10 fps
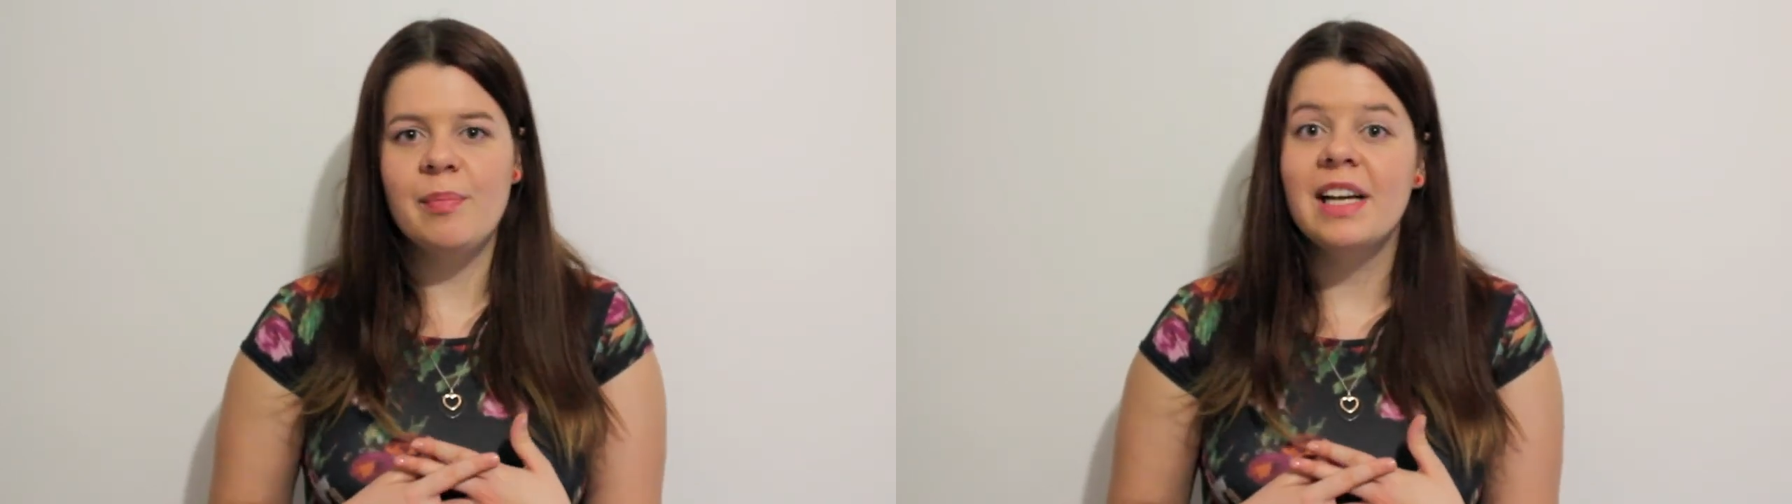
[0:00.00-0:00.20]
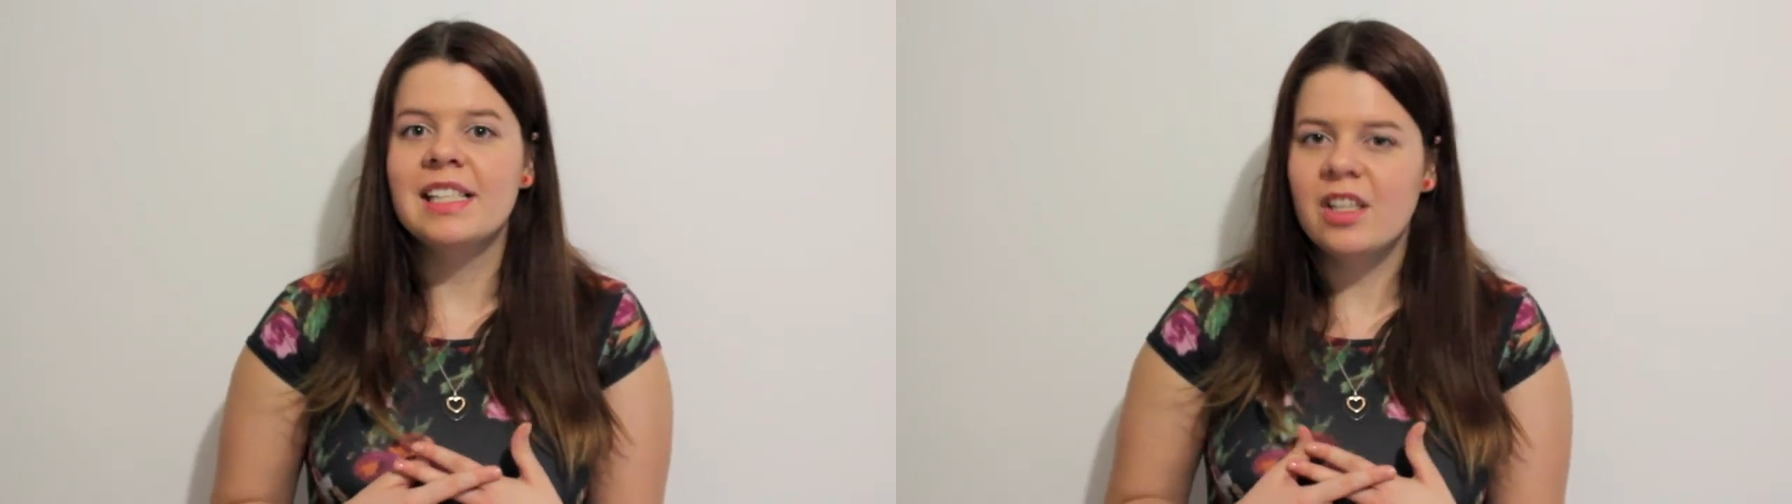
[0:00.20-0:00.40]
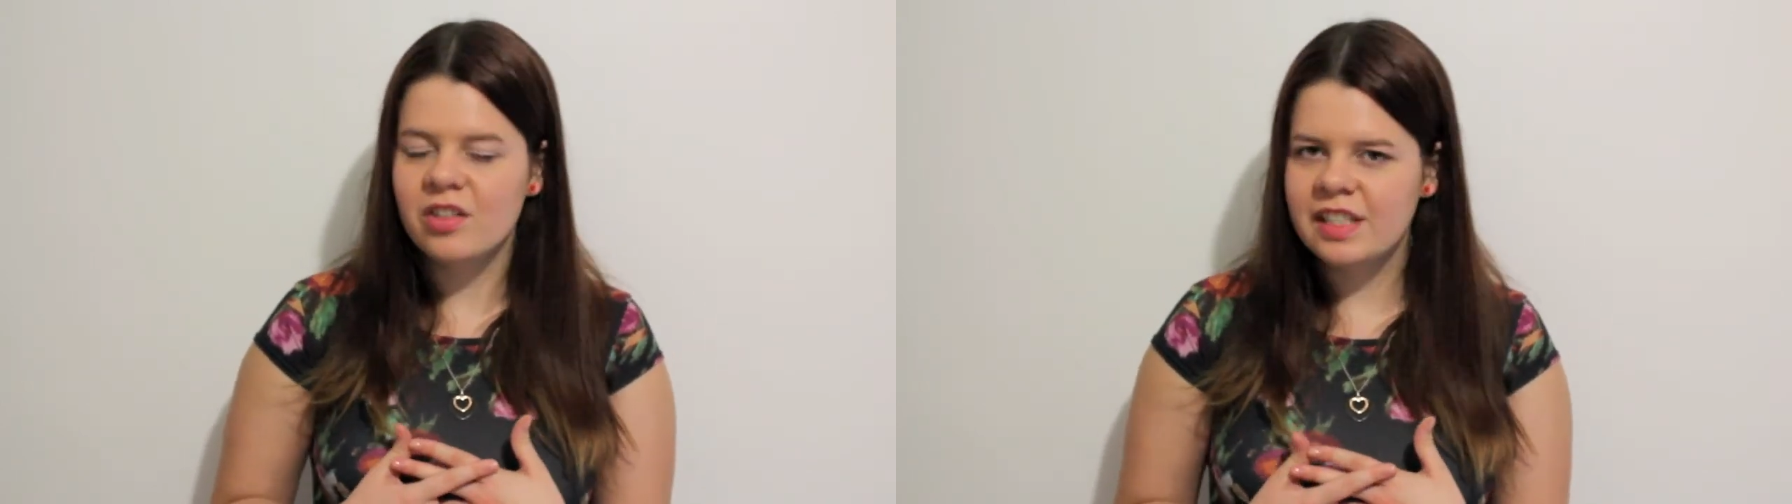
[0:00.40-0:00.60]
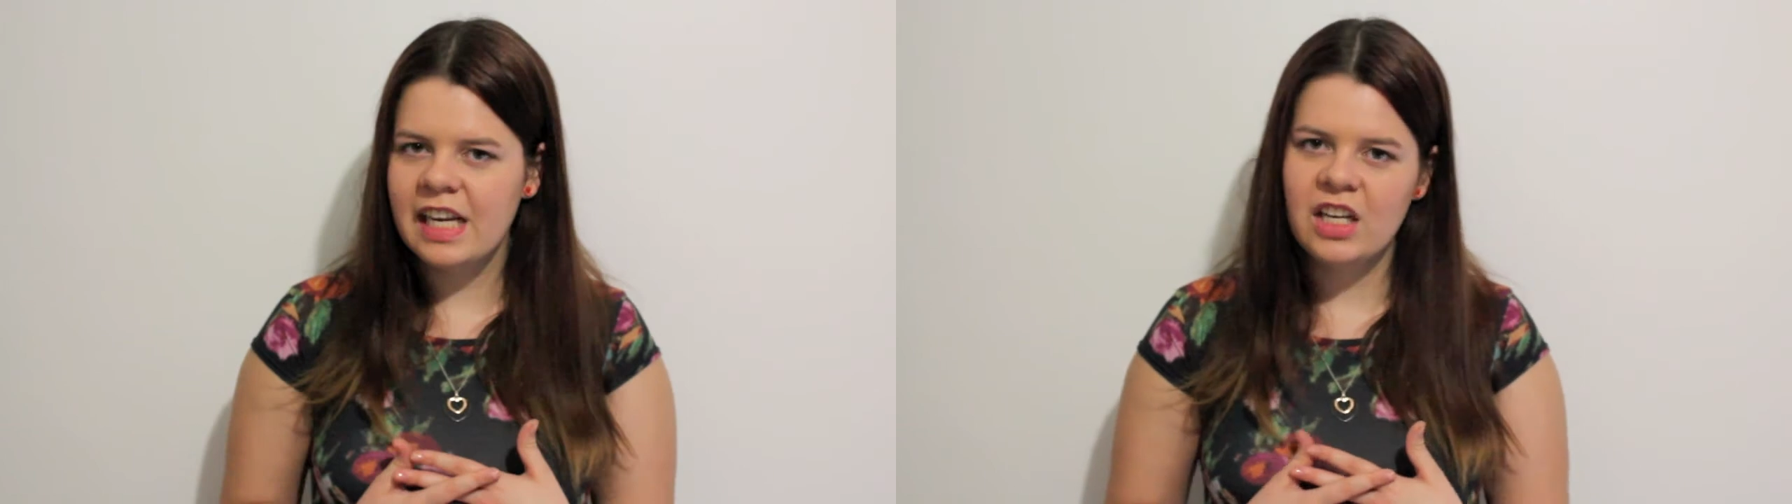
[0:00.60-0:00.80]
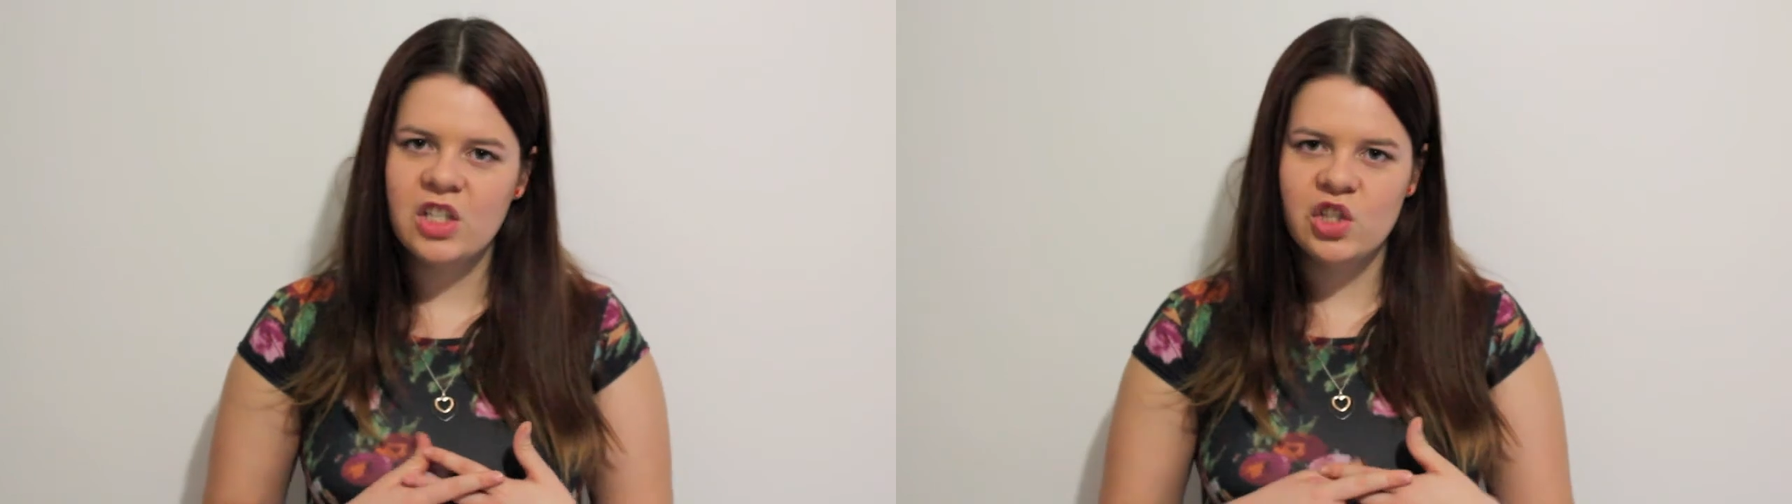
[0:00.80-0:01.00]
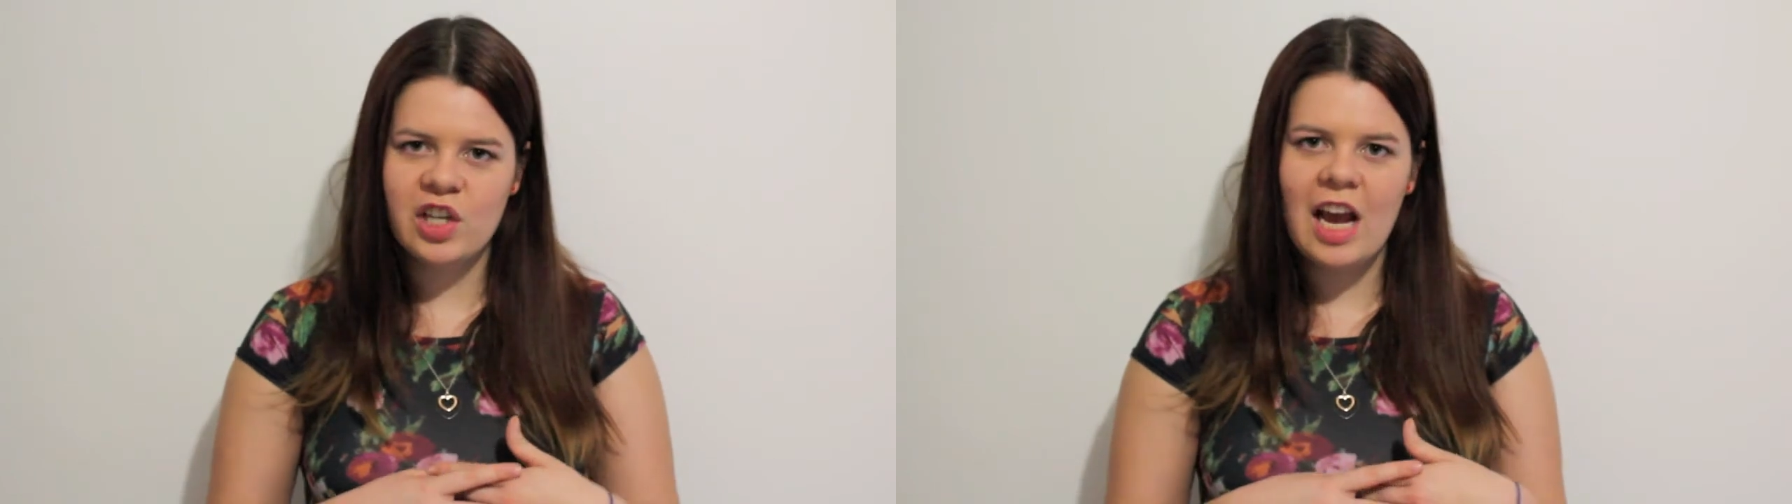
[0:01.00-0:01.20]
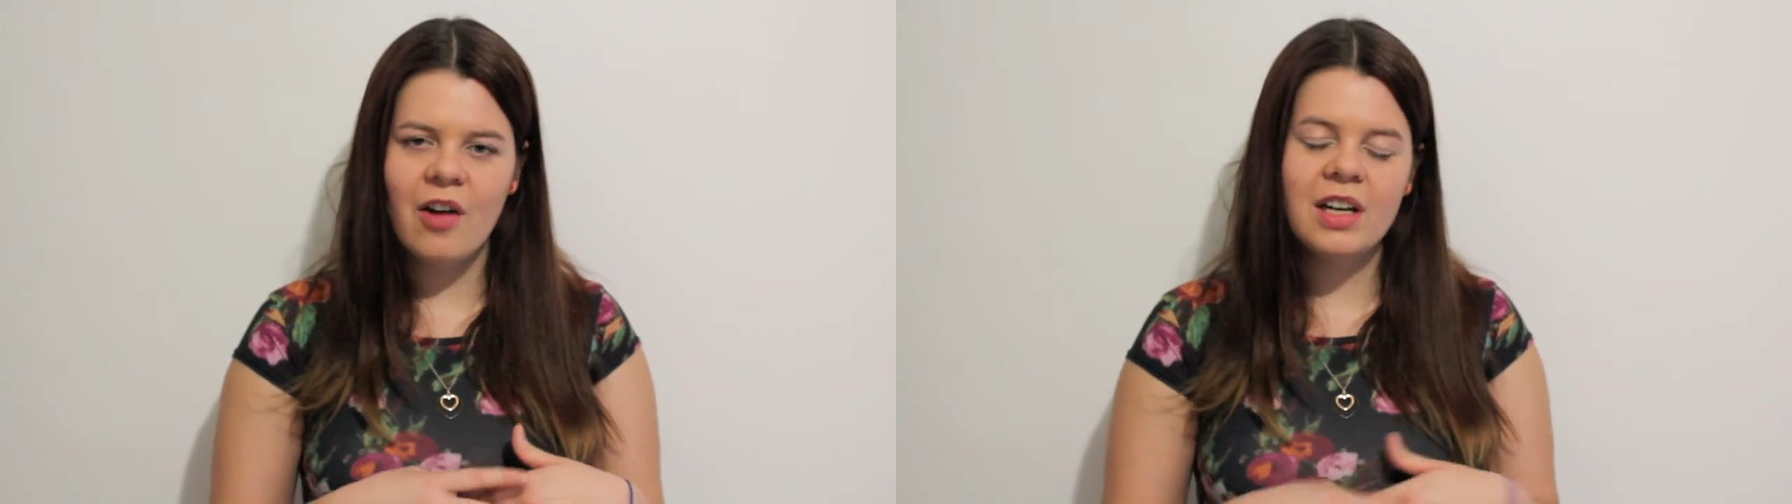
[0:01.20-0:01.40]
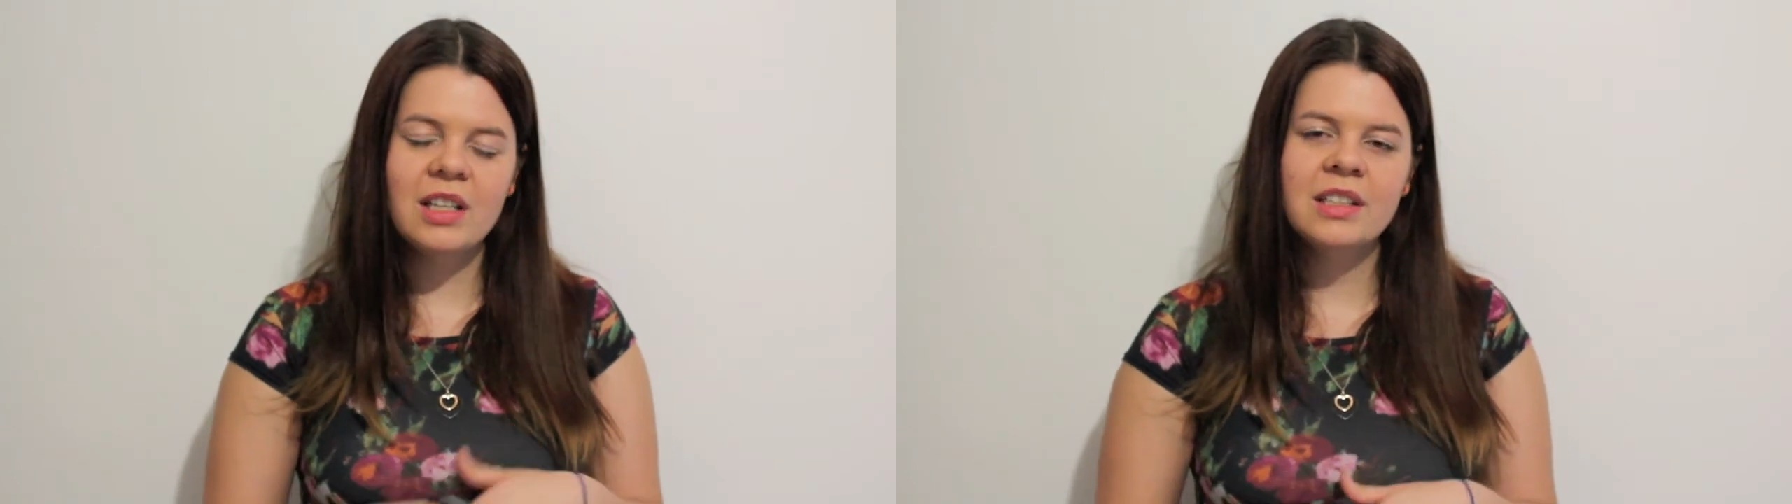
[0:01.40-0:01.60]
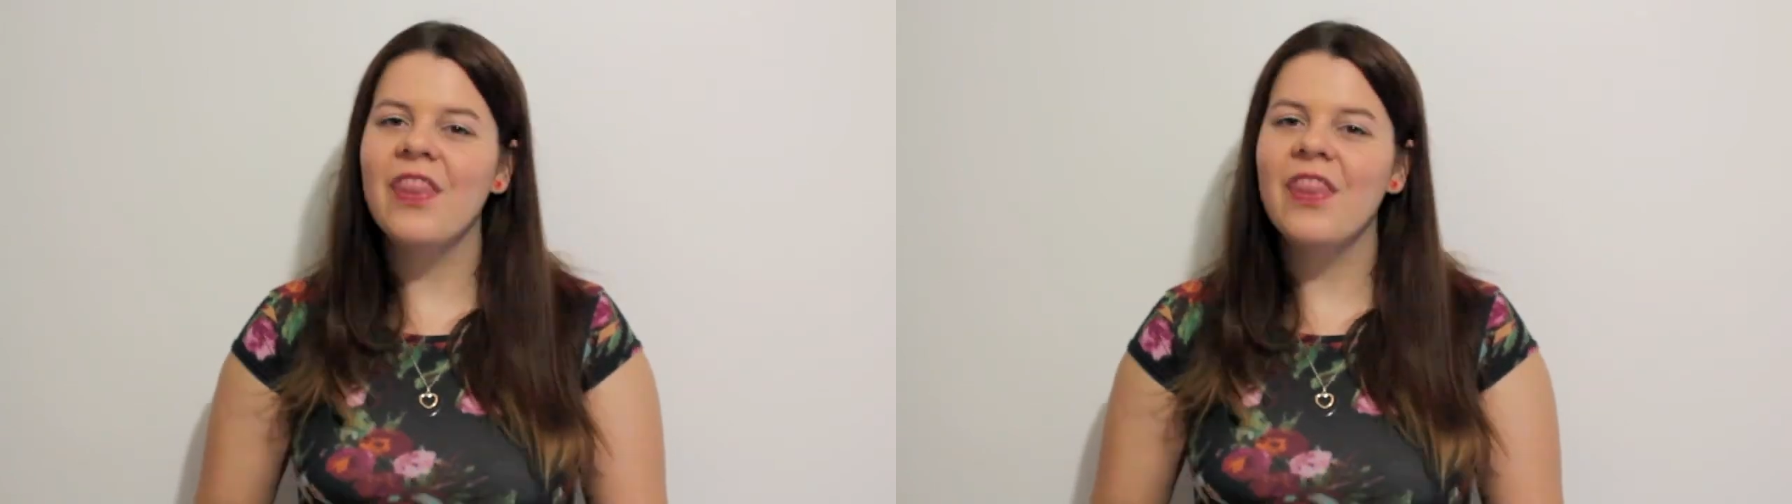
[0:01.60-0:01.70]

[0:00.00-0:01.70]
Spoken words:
myself sing in the shower.